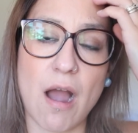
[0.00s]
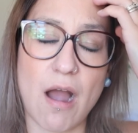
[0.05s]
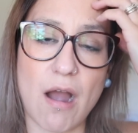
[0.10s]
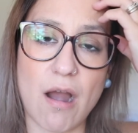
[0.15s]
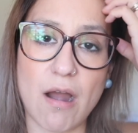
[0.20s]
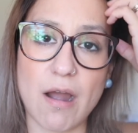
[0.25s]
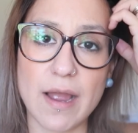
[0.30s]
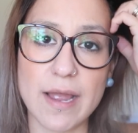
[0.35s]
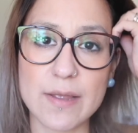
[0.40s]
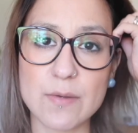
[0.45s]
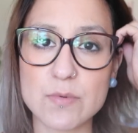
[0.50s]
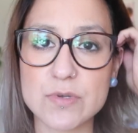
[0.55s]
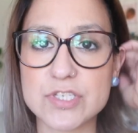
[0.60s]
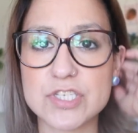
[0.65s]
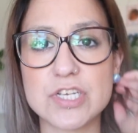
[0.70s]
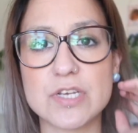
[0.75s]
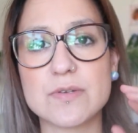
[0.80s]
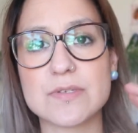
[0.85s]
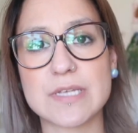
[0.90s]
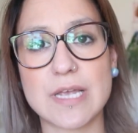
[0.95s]
I
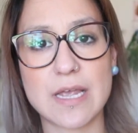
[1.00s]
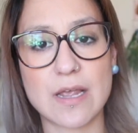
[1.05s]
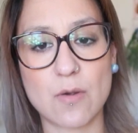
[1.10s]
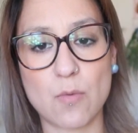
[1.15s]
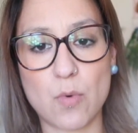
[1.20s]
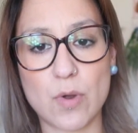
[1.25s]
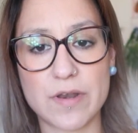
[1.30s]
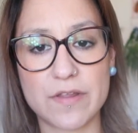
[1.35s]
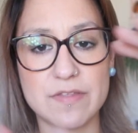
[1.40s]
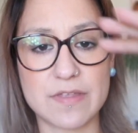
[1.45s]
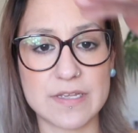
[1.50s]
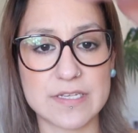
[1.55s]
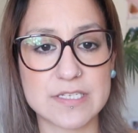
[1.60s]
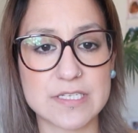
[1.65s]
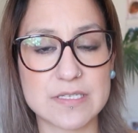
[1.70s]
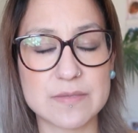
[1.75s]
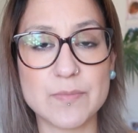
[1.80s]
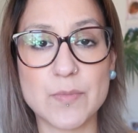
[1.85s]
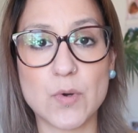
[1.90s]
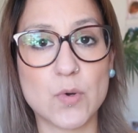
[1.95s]
was using one of the
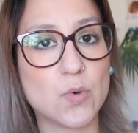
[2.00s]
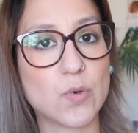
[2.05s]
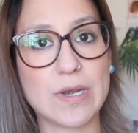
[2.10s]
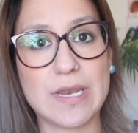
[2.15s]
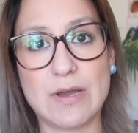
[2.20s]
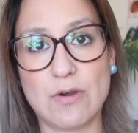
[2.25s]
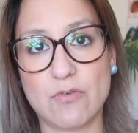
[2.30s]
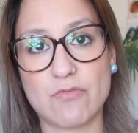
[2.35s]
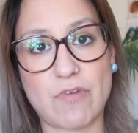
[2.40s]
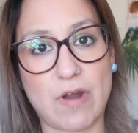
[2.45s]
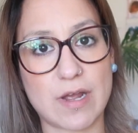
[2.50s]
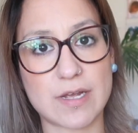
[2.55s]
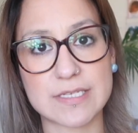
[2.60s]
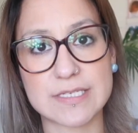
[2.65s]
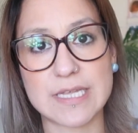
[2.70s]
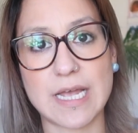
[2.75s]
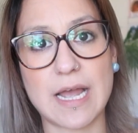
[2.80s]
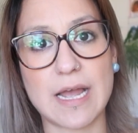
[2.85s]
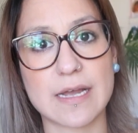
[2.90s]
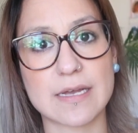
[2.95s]
small little
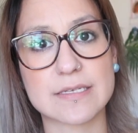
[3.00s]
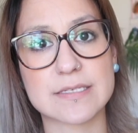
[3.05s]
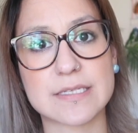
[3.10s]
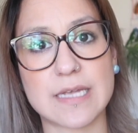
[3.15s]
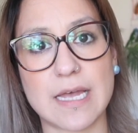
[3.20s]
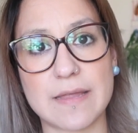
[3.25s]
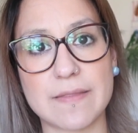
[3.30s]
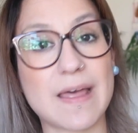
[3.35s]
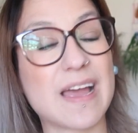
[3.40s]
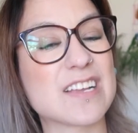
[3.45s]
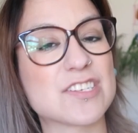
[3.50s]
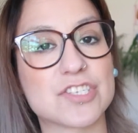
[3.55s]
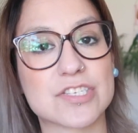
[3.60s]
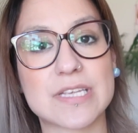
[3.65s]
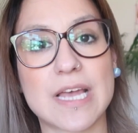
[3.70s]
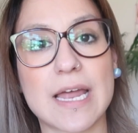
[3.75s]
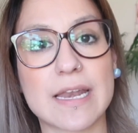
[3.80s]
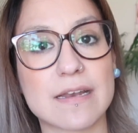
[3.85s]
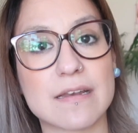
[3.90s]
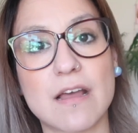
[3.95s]
rucksacks, and that just
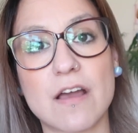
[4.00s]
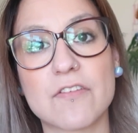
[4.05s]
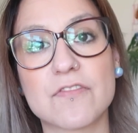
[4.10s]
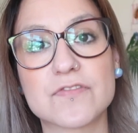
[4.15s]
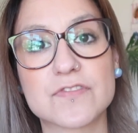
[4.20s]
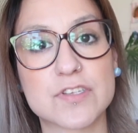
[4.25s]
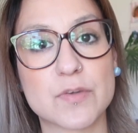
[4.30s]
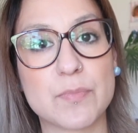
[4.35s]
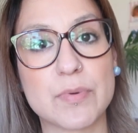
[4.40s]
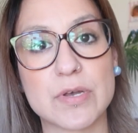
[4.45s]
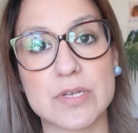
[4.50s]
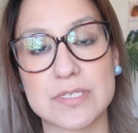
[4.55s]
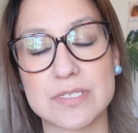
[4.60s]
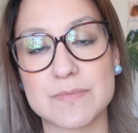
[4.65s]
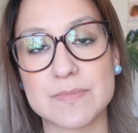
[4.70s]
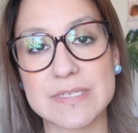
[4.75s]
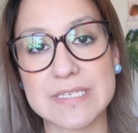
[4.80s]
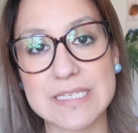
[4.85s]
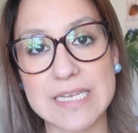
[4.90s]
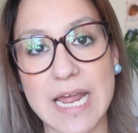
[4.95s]
had enough to put
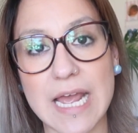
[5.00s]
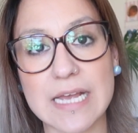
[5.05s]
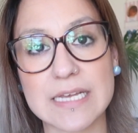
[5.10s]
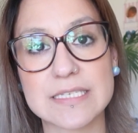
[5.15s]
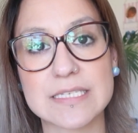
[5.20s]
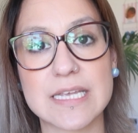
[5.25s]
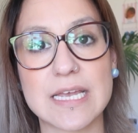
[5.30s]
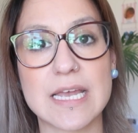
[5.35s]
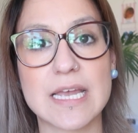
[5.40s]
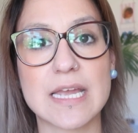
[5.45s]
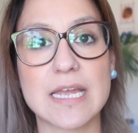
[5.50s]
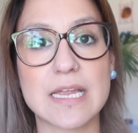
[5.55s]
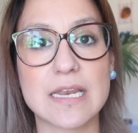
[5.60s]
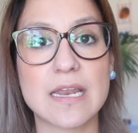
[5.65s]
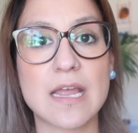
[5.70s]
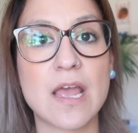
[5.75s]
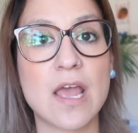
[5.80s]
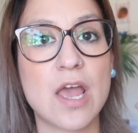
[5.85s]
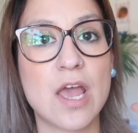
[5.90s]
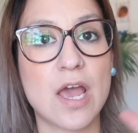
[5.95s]
some snacks in,